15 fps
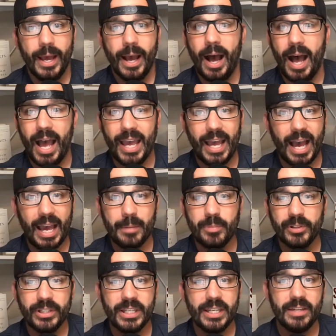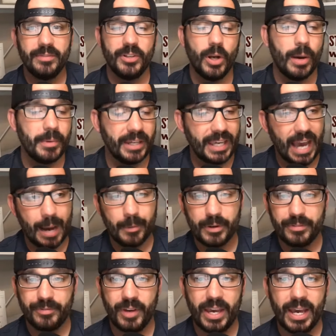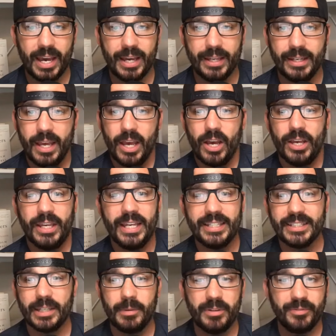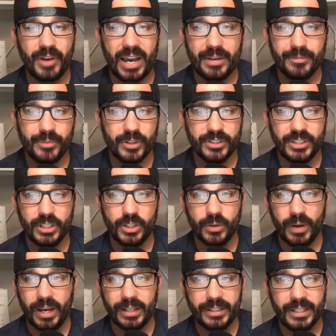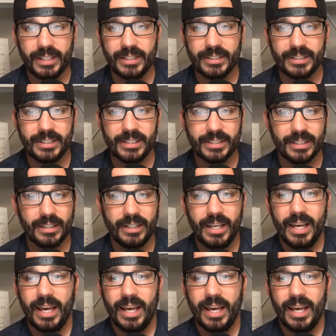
I believe, I'm a Cowboy fan. He's going to be fighting for Ezekiel Elliott this season.